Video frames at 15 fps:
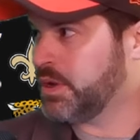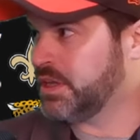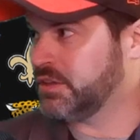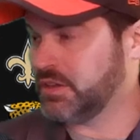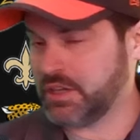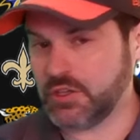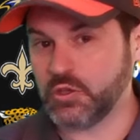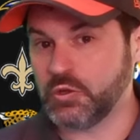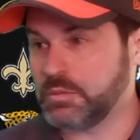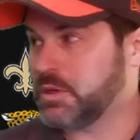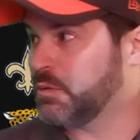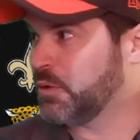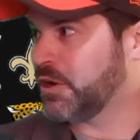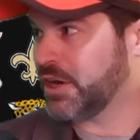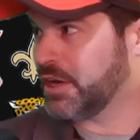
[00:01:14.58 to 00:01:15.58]
win, like, you'll
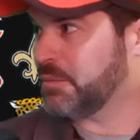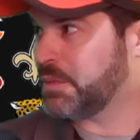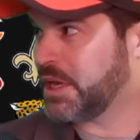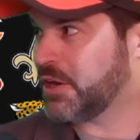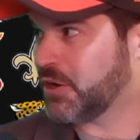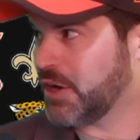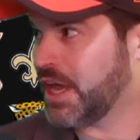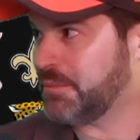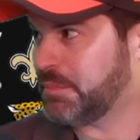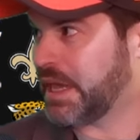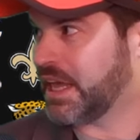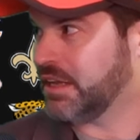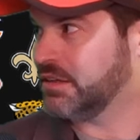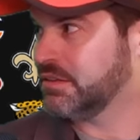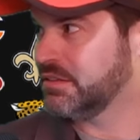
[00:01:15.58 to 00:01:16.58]
be wearing a Baker
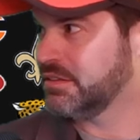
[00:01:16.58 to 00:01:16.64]
headband.